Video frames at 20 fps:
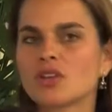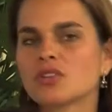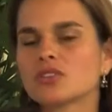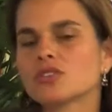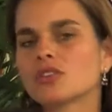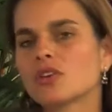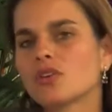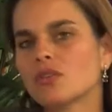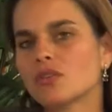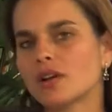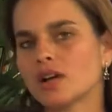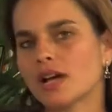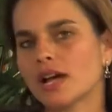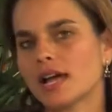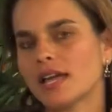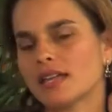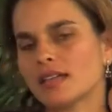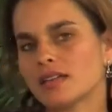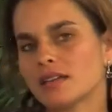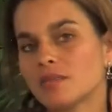So,
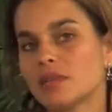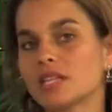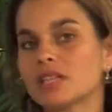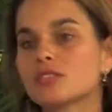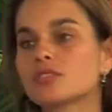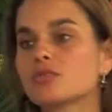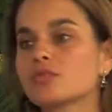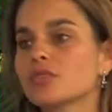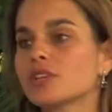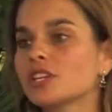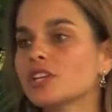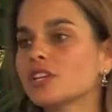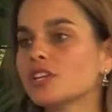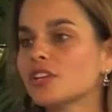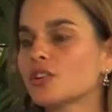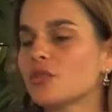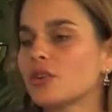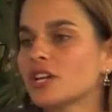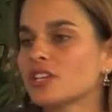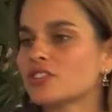I, I, mean, it's a really
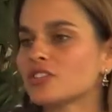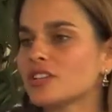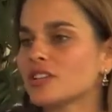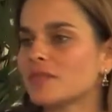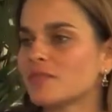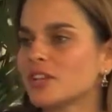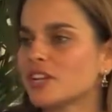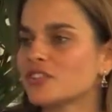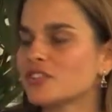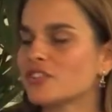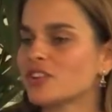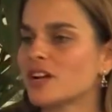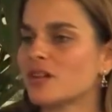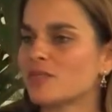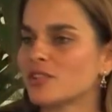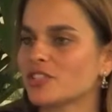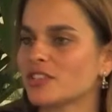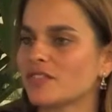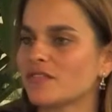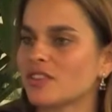good question. I'm not sure how
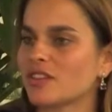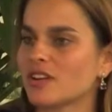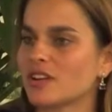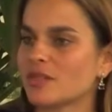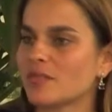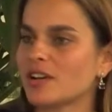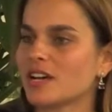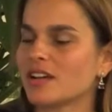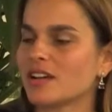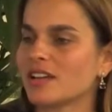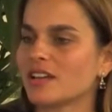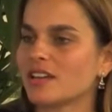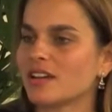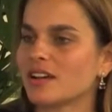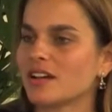much I've thought about it.